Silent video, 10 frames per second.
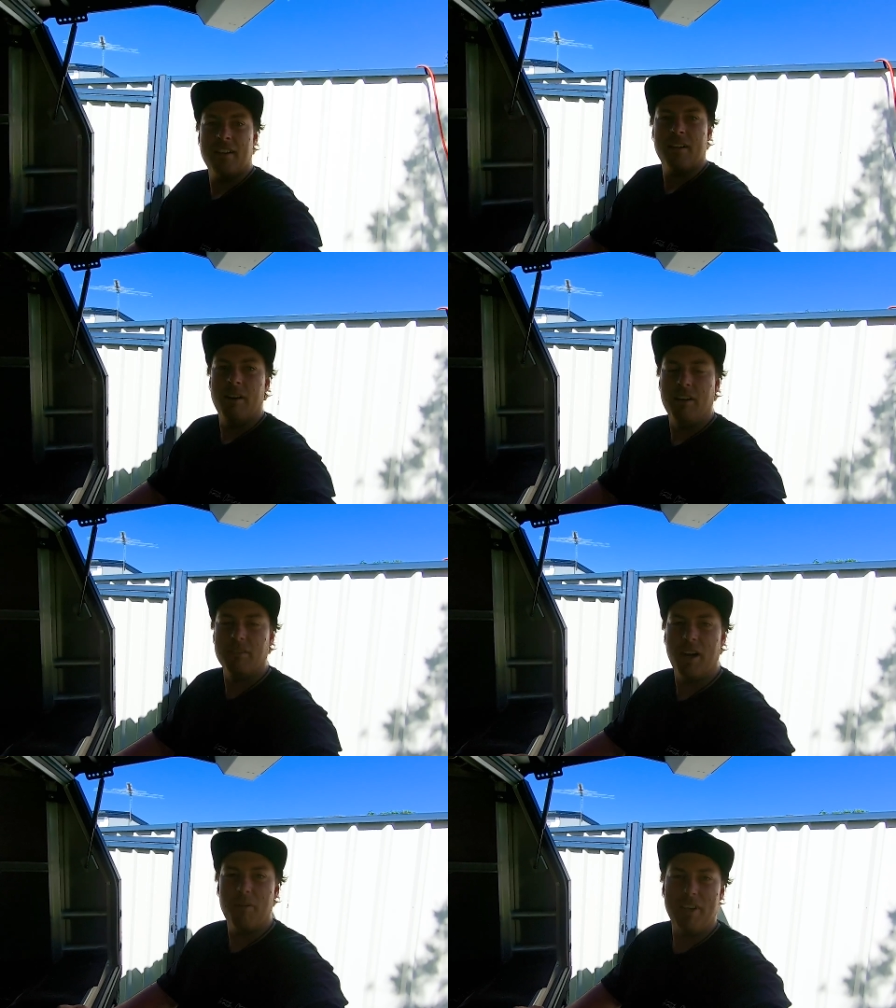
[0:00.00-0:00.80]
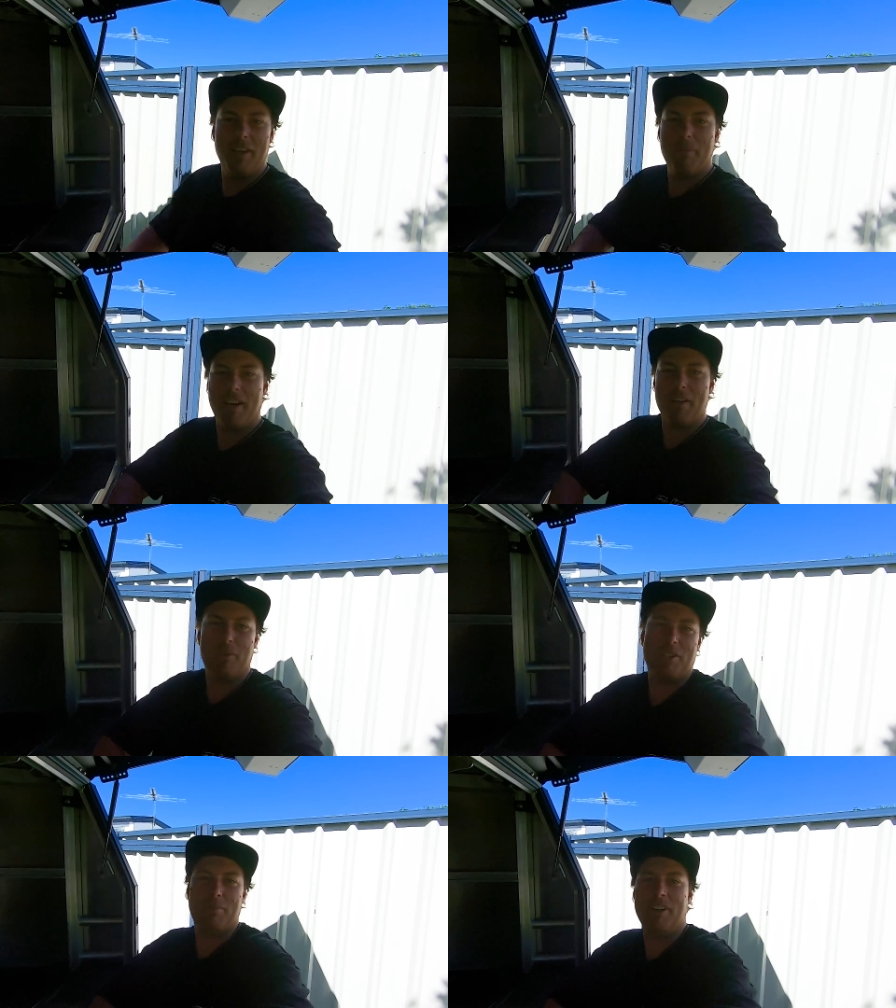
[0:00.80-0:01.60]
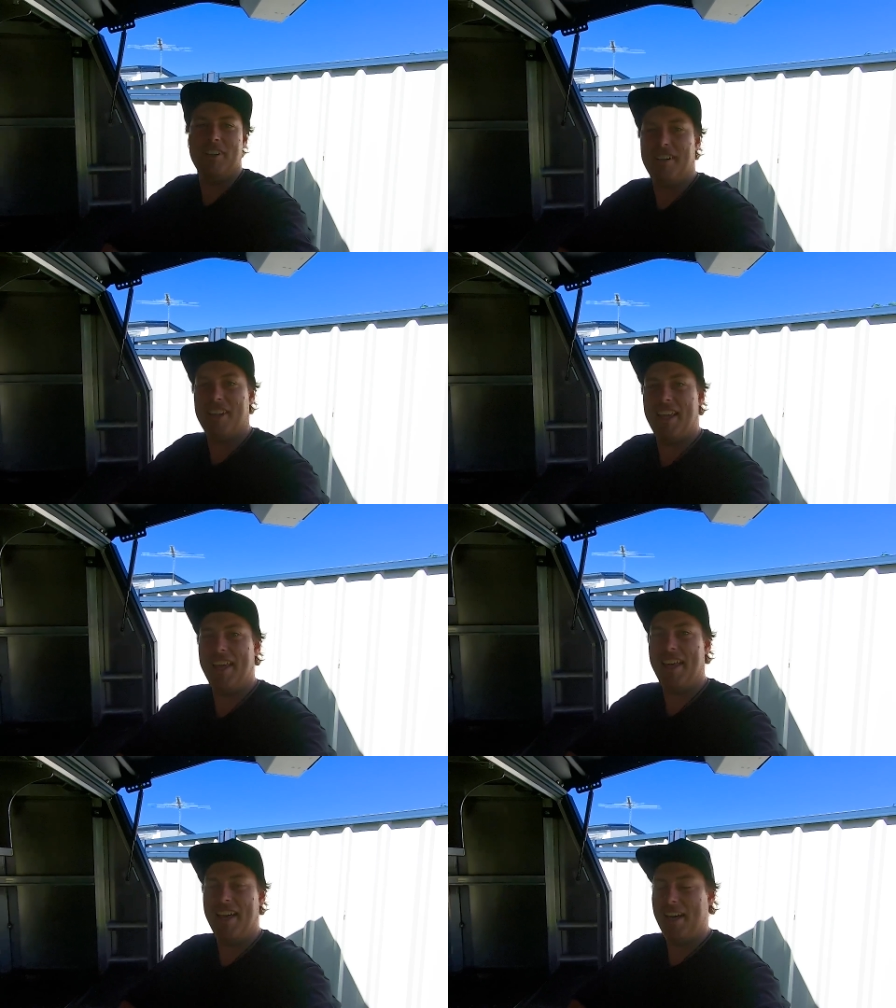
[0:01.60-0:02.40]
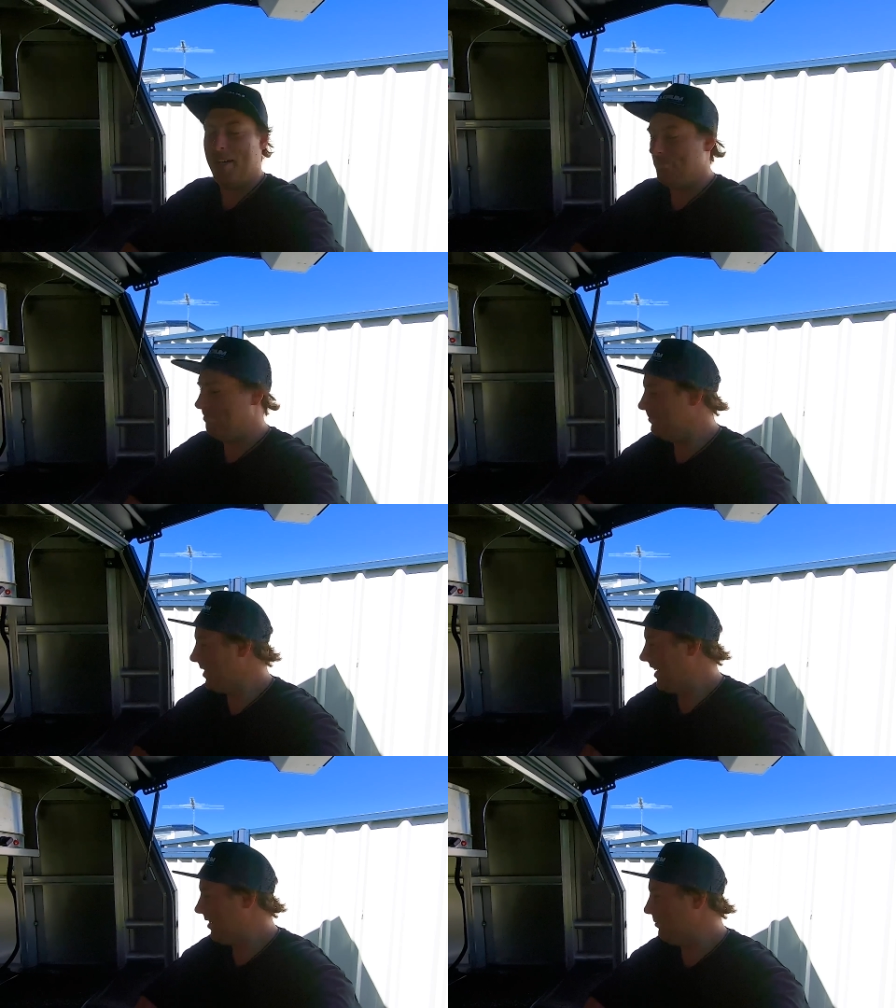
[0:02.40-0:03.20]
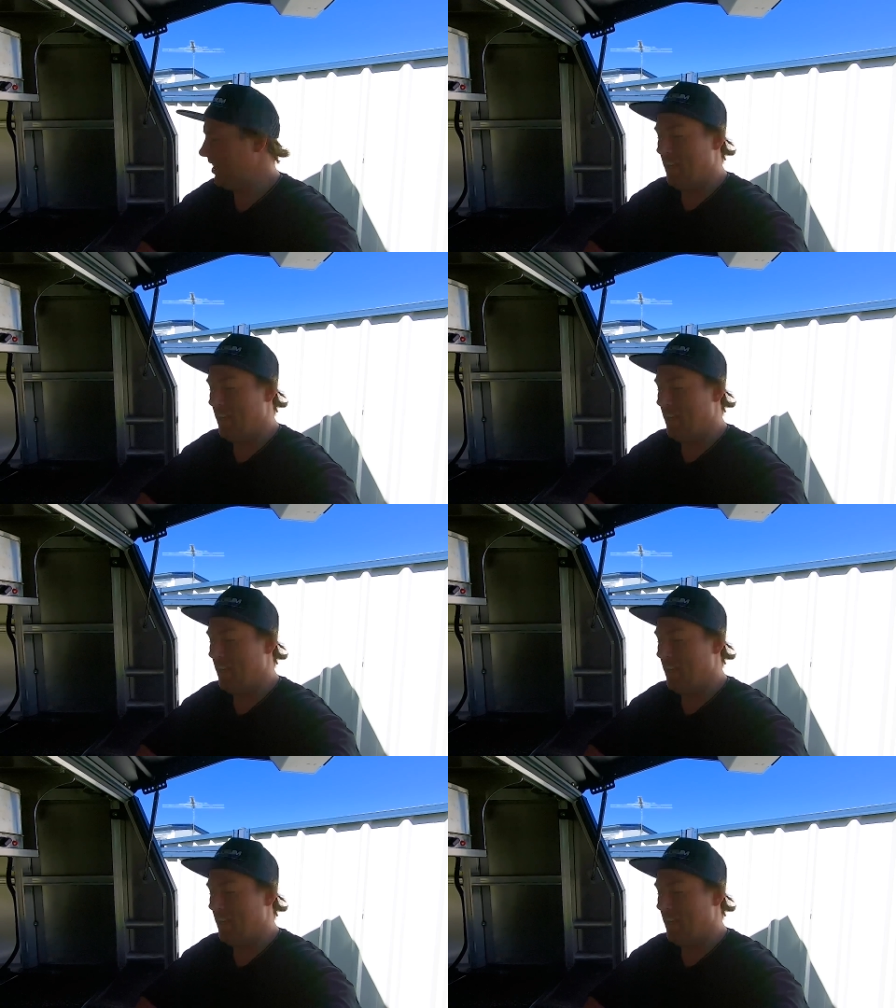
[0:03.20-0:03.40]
Well, we are back in Brisbane. We